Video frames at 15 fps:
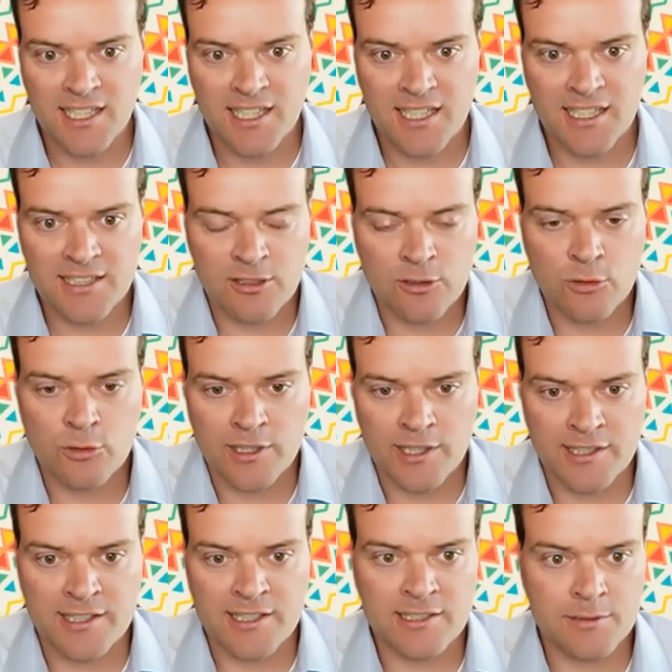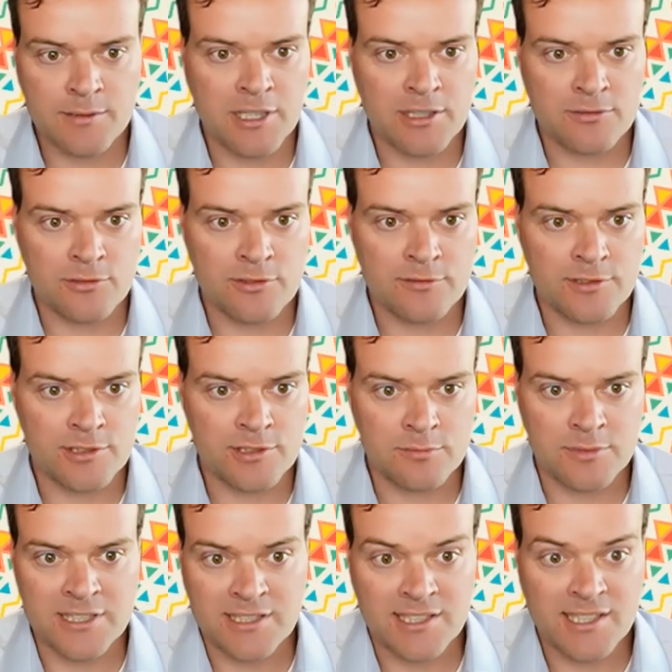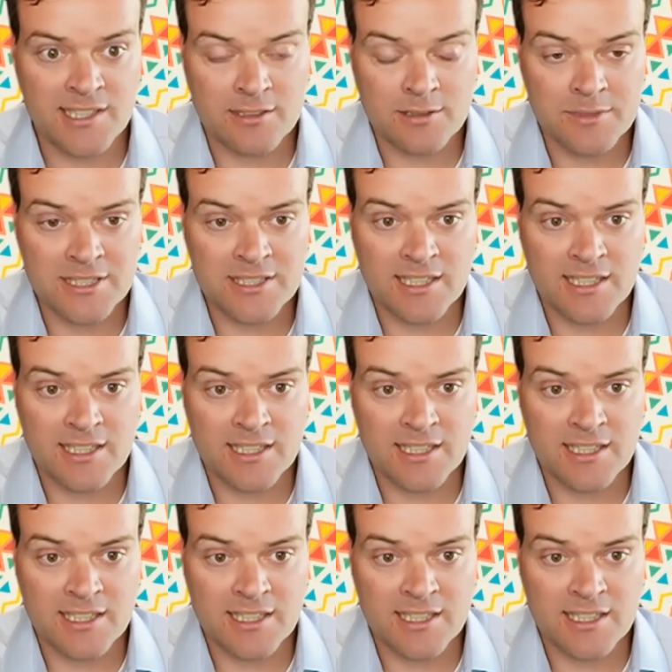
And the whole idea about universal basic income is